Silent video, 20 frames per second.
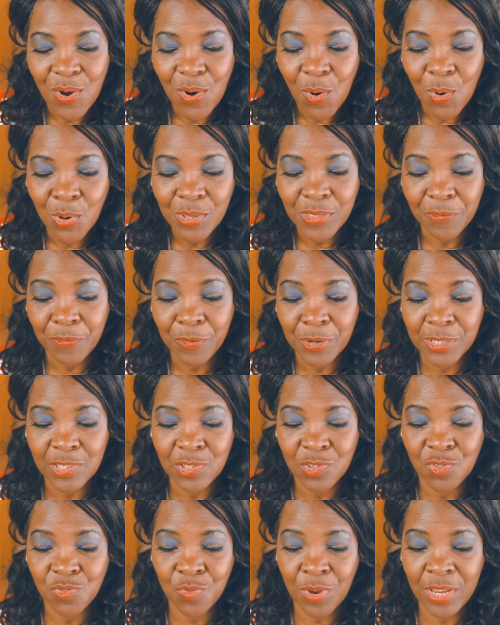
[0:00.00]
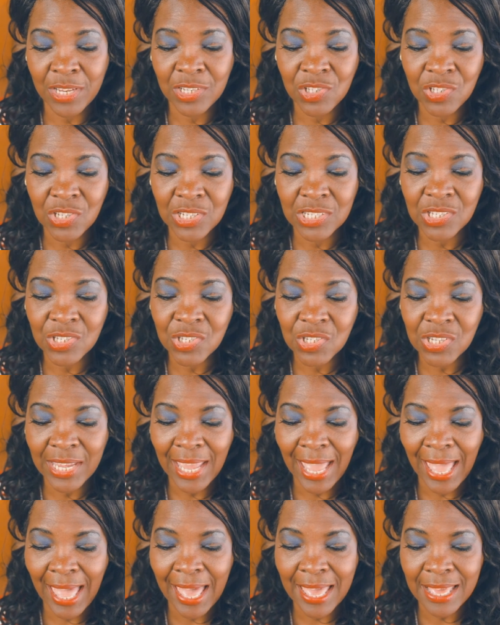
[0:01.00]
Or the frustration she
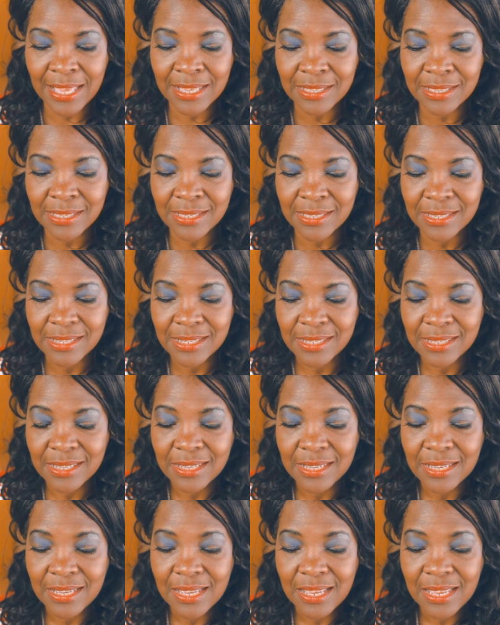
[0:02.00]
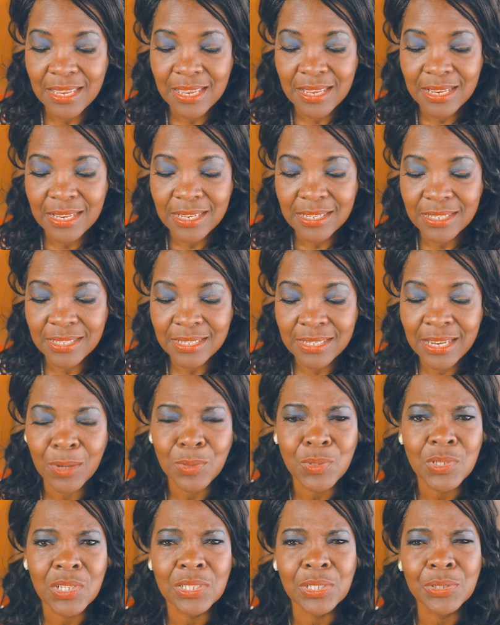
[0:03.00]
has now
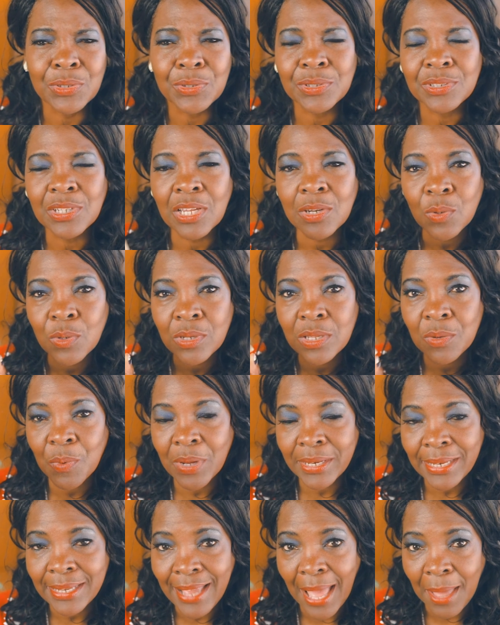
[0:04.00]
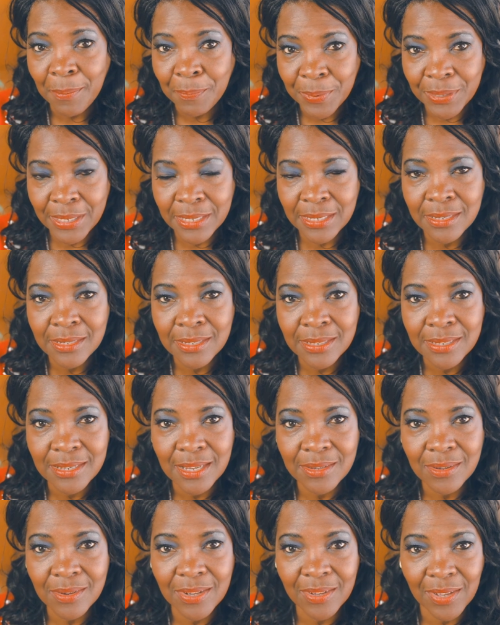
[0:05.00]
to learn not only what happened
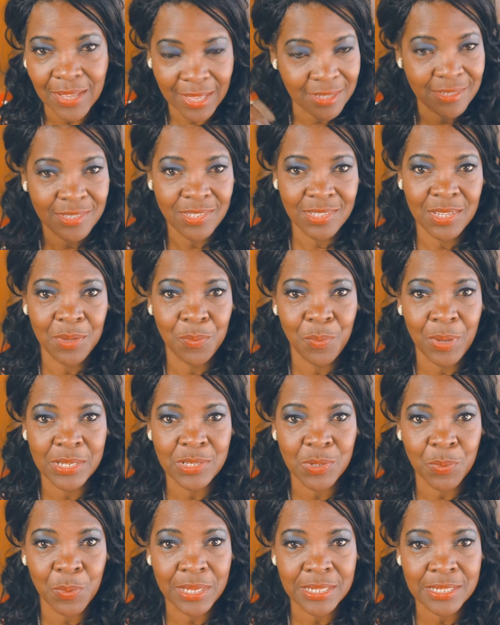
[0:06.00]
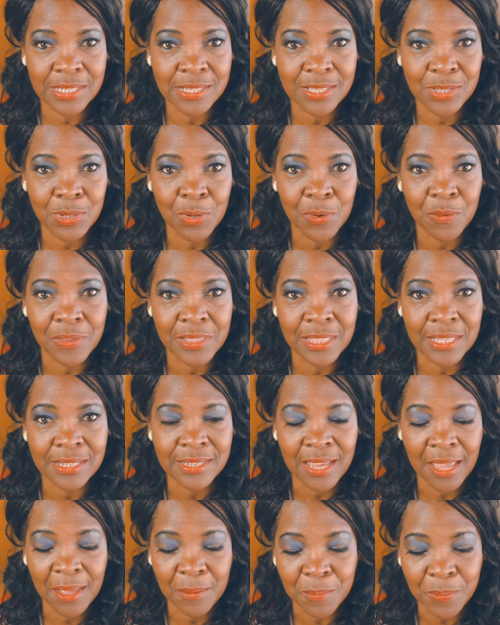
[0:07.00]
as he went away to serve in the
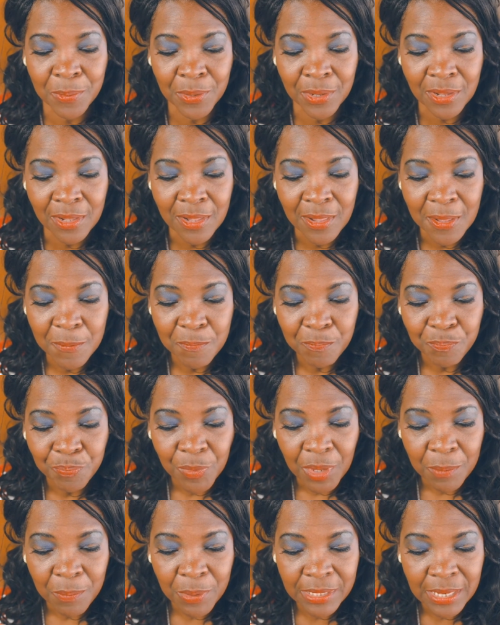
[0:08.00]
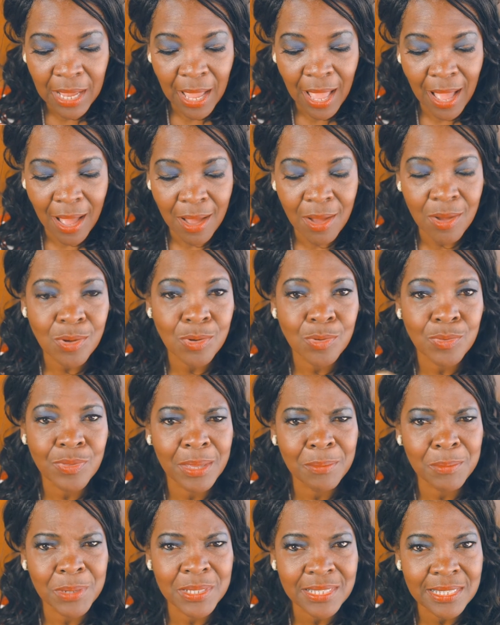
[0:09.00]
temple, but how
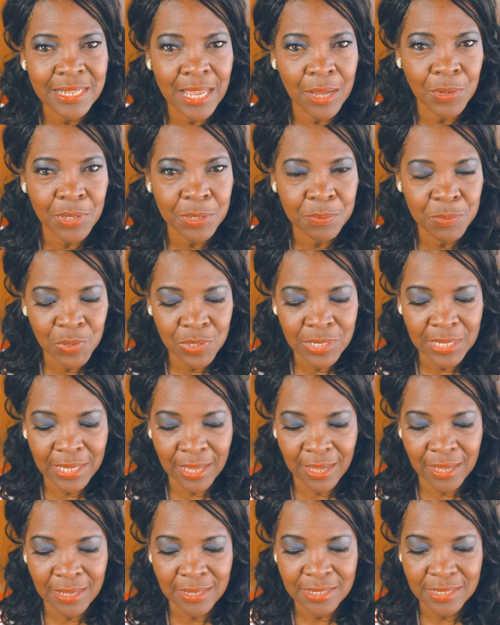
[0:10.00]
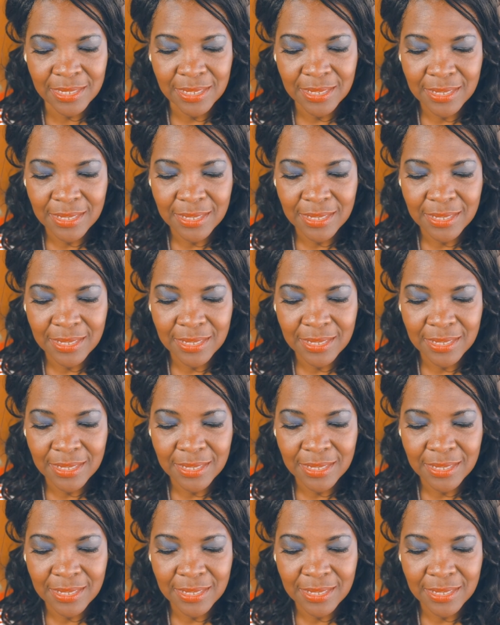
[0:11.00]
they must now communicate.